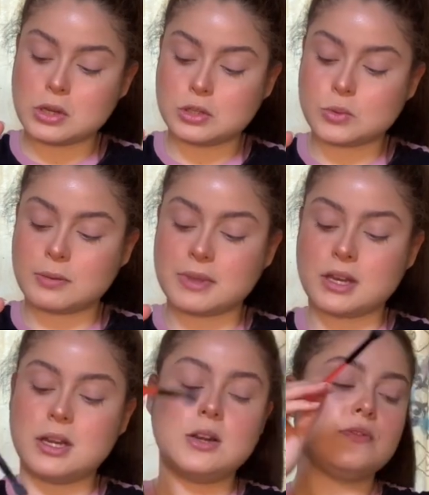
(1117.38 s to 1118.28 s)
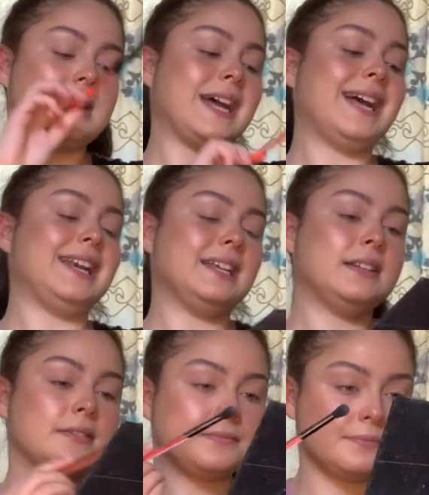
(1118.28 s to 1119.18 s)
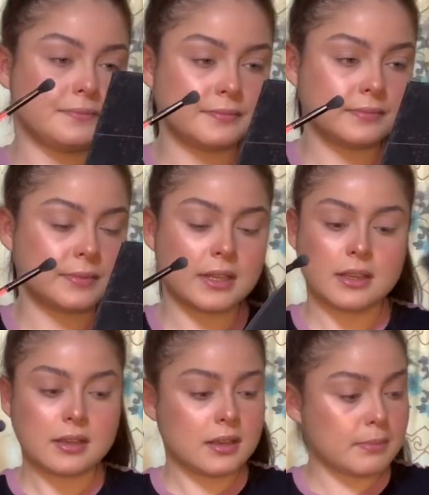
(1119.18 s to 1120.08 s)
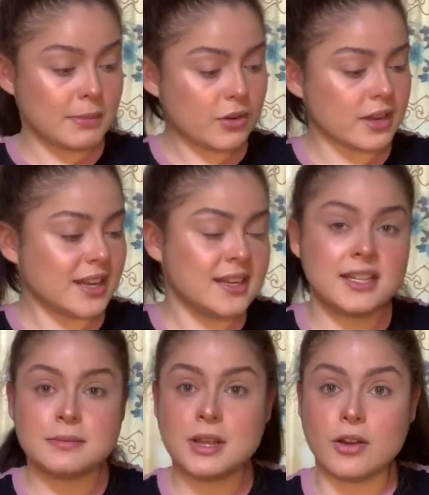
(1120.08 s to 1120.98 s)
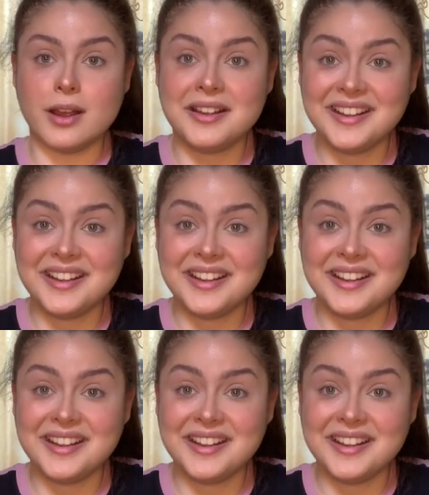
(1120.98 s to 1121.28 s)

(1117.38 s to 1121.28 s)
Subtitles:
Sweep that all over the eyelid. Mirror. It needs a mirror.